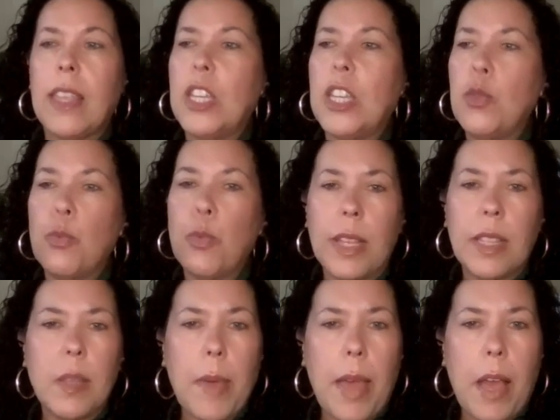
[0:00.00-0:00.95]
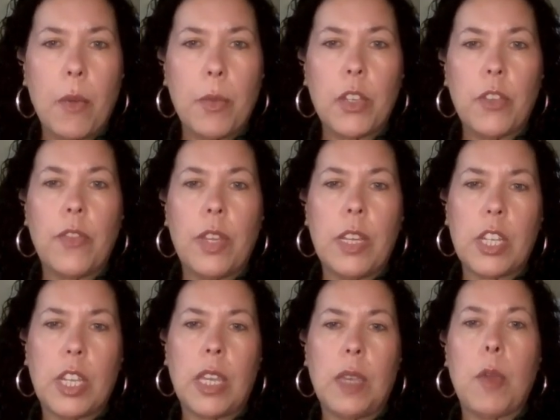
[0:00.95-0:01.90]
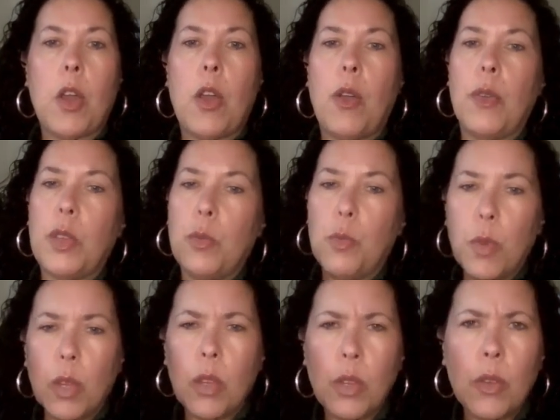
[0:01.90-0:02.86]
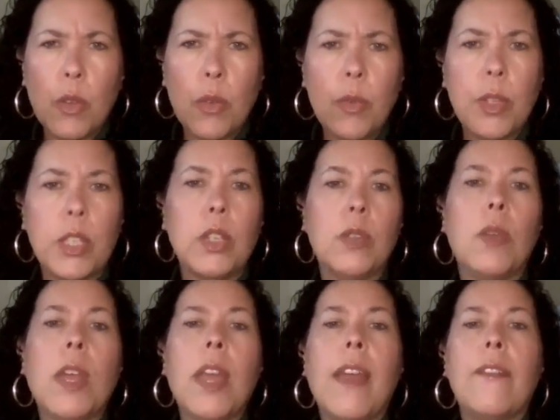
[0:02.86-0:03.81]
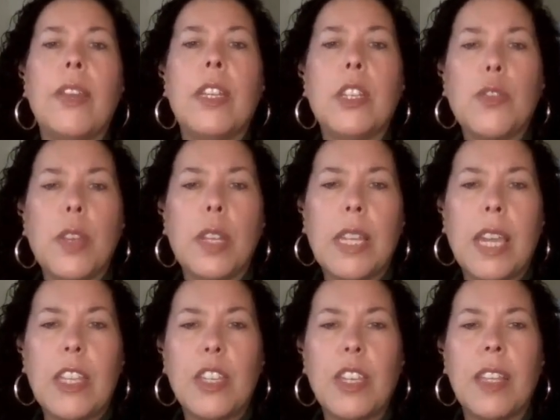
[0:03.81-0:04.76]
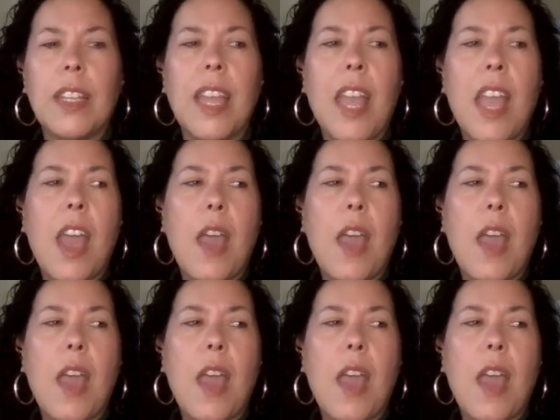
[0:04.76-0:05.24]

right? Like, you ring the bell when you finish chemo, you woohoo when you finish radiation.